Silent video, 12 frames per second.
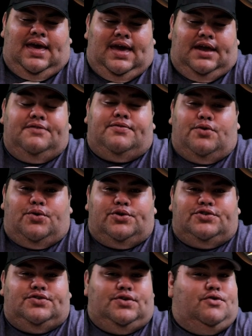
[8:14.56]
And of
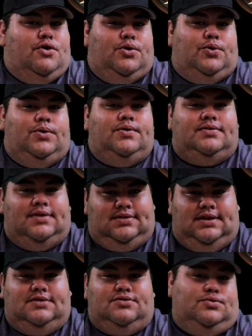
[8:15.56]
course, to grow the
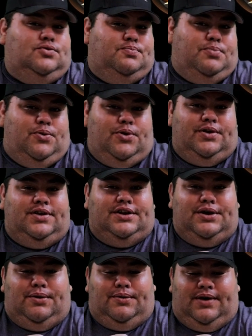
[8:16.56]
diesel sport, you
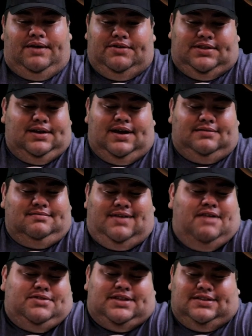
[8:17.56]
know, everything
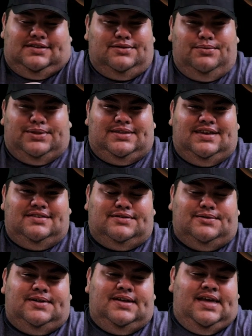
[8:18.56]
to do with
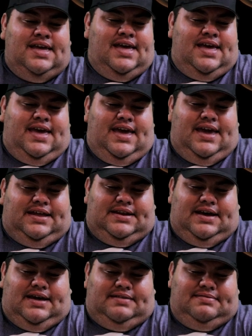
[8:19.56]
diesel. And
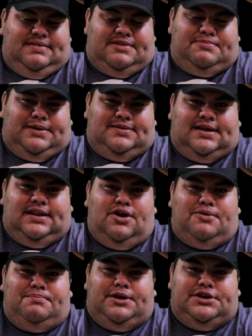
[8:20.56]
that's basically
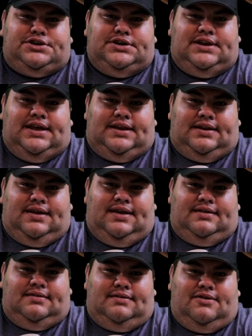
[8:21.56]
our mission,
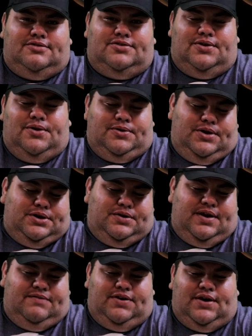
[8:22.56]
and also, you know,
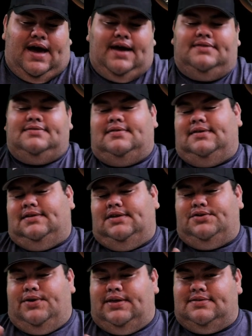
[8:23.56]
give you guys
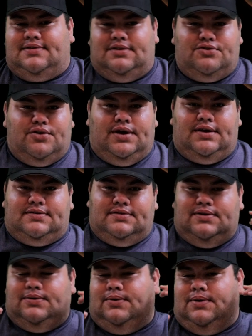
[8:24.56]
little hints and tricks
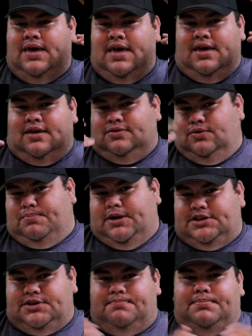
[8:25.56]
to do
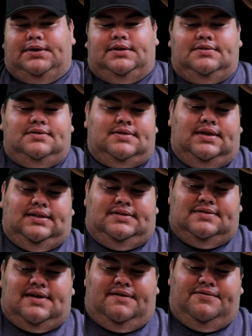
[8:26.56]
budget builds and
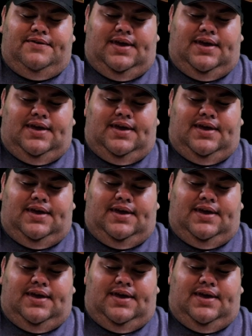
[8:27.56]
stuff.